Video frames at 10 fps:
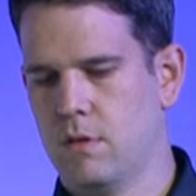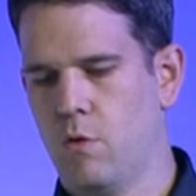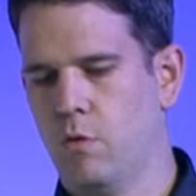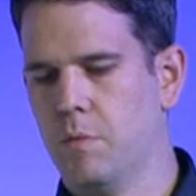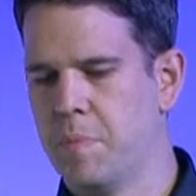
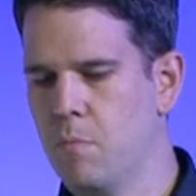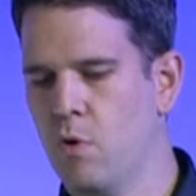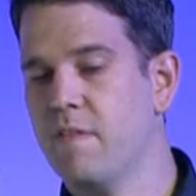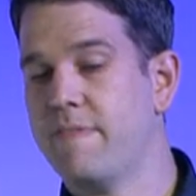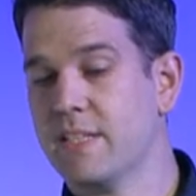Like, will it be
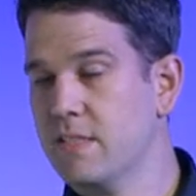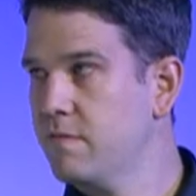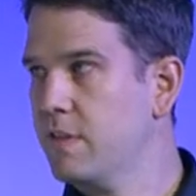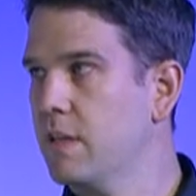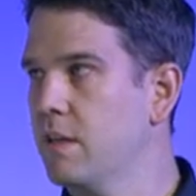more
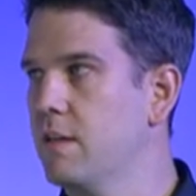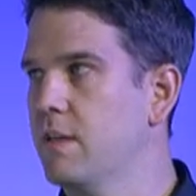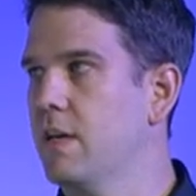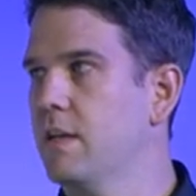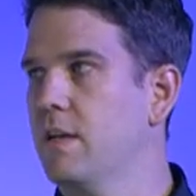effective than
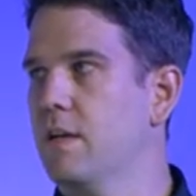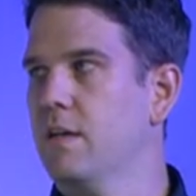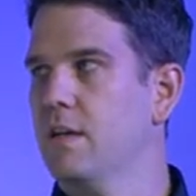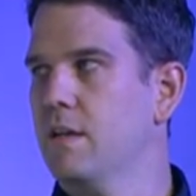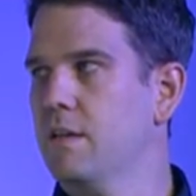than
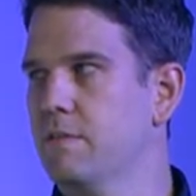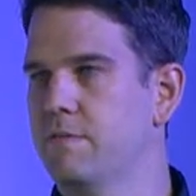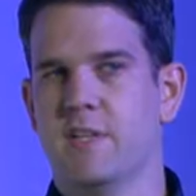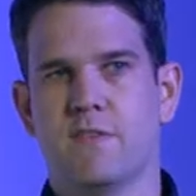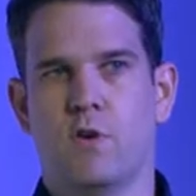uh,
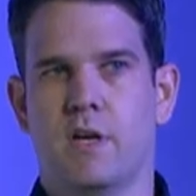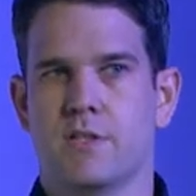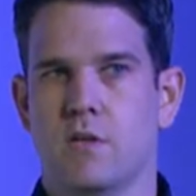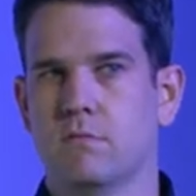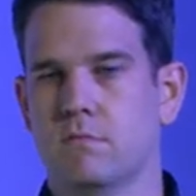fix four on
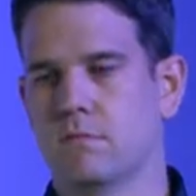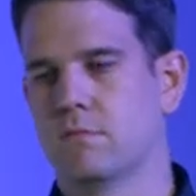its own?